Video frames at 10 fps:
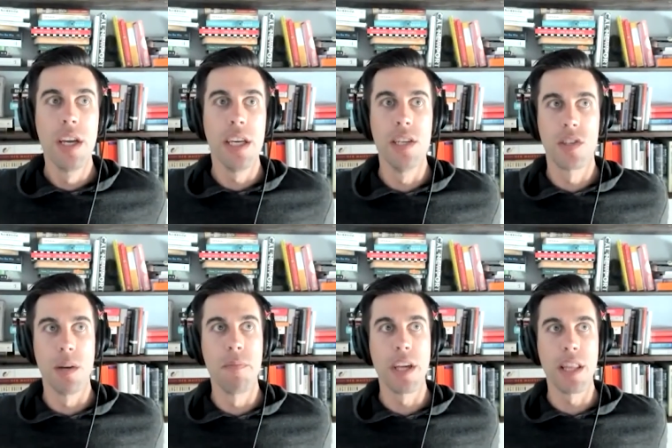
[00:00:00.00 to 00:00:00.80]
is
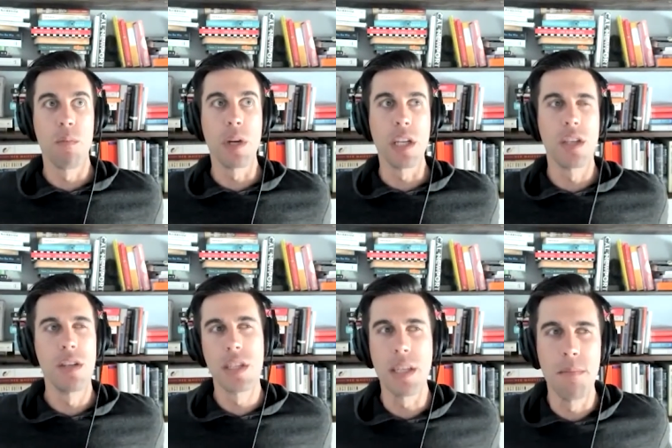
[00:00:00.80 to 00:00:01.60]
something that we
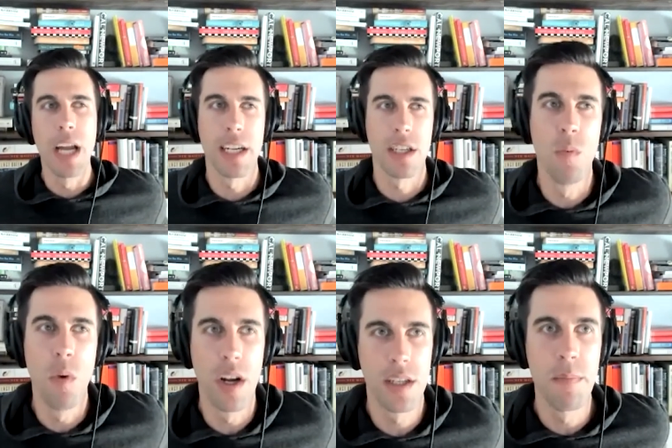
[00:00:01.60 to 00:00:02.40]
seem not to
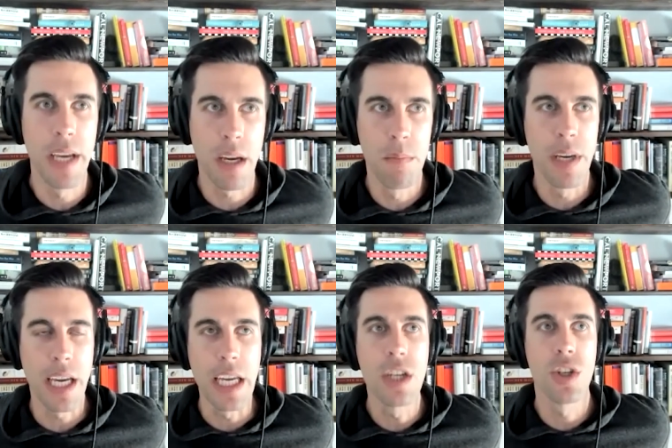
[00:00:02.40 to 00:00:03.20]
want to make a
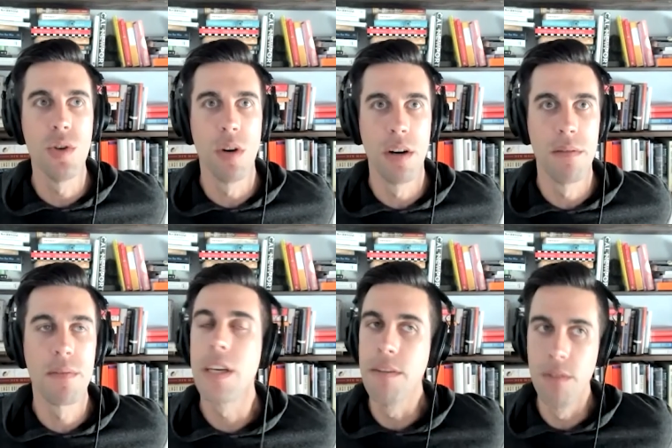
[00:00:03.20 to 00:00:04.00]
big issue of,
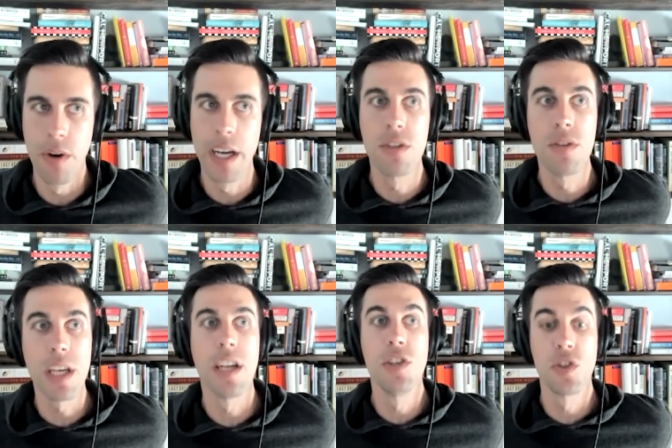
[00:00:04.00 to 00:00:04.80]
even though, as you
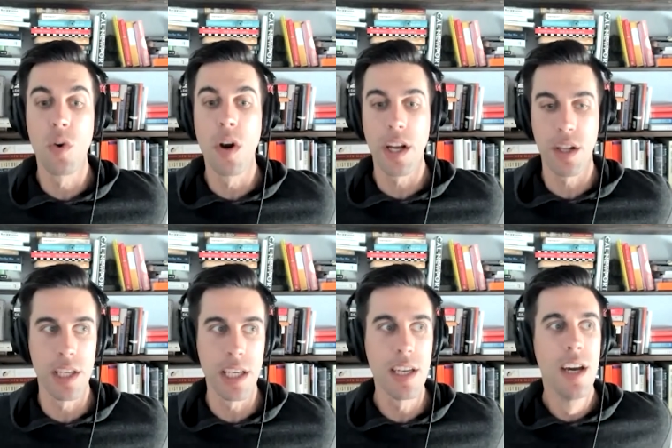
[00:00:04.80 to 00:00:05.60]
said,
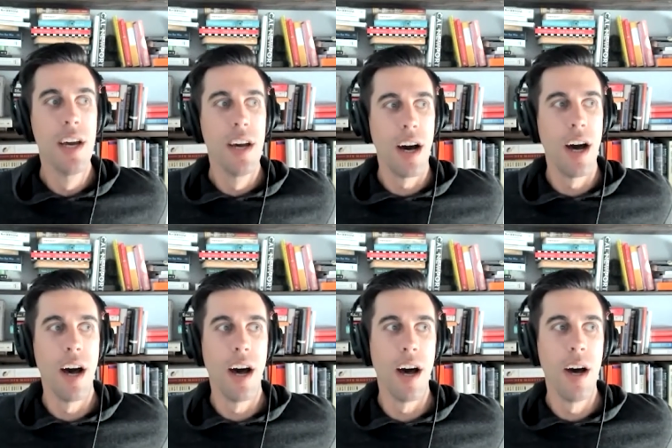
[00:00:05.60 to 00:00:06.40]
historically,
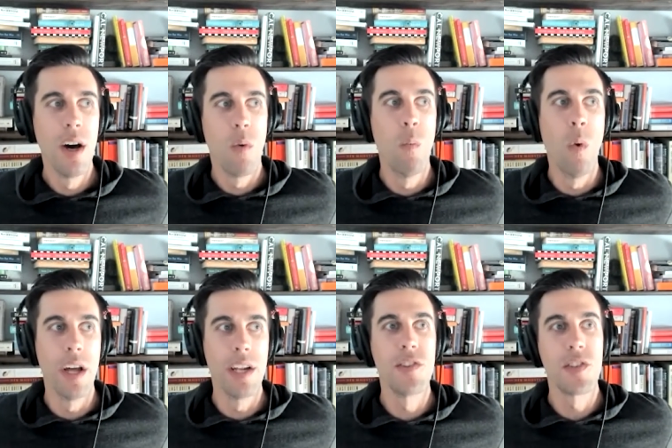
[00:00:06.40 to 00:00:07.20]
uh,
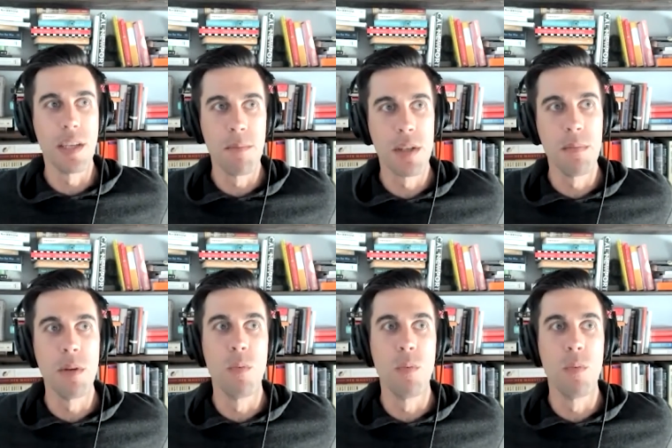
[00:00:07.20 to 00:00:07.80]
one seems to be